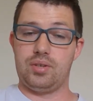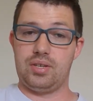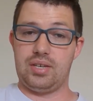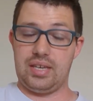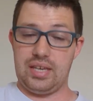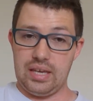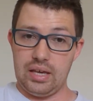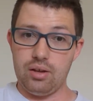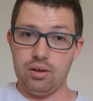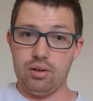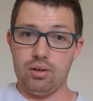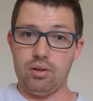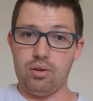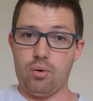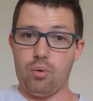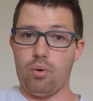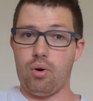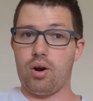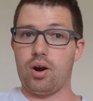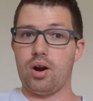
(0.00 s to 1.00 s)
kill
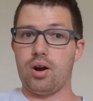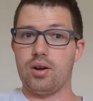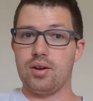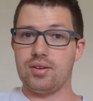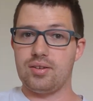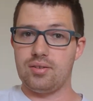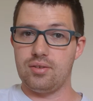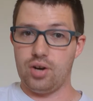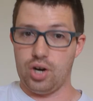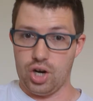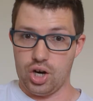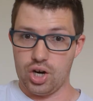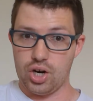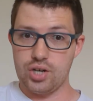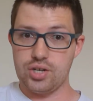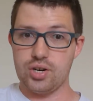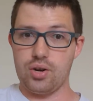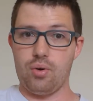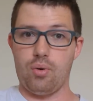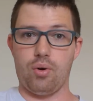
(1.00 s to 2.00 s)
or
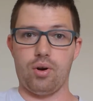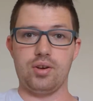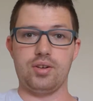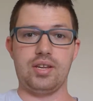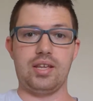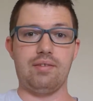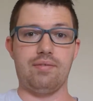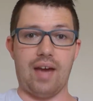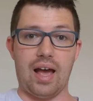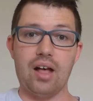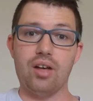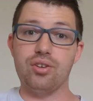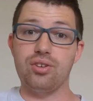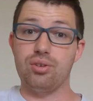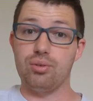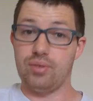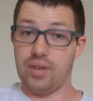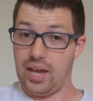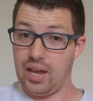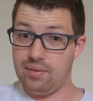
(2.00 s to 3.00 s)
hurt or
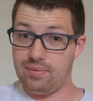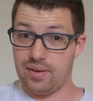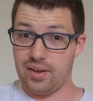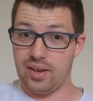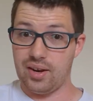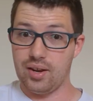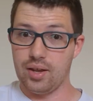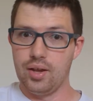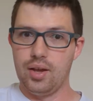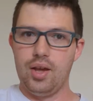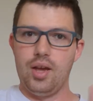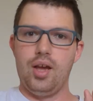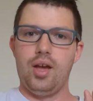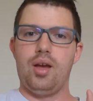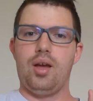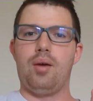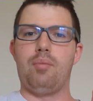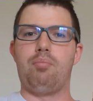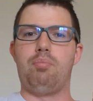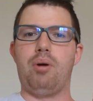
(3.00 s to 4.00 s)
devalue David,
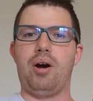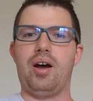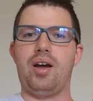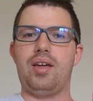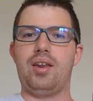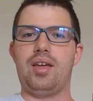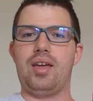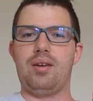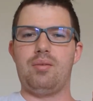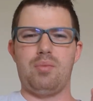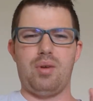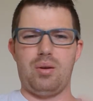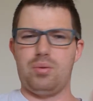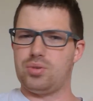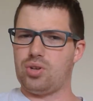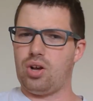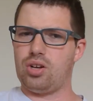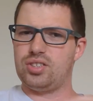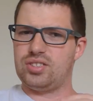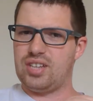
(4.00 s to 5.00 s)
but it was
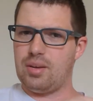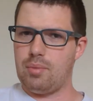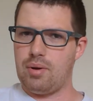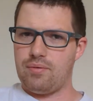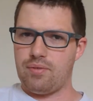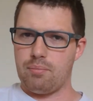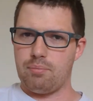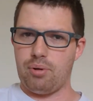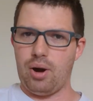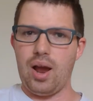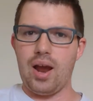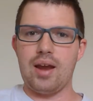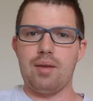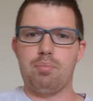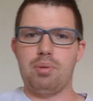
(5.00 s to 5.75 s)
all stemming from pride.